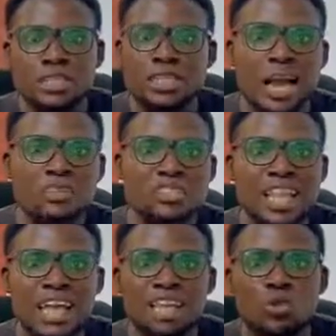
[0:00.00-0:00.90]
the house is
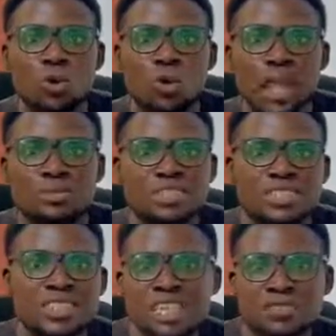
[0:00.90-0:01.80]
likely to collapse in
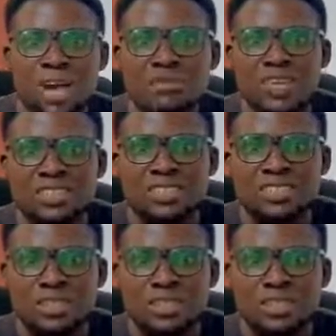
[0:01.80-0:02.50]
the next 5 years.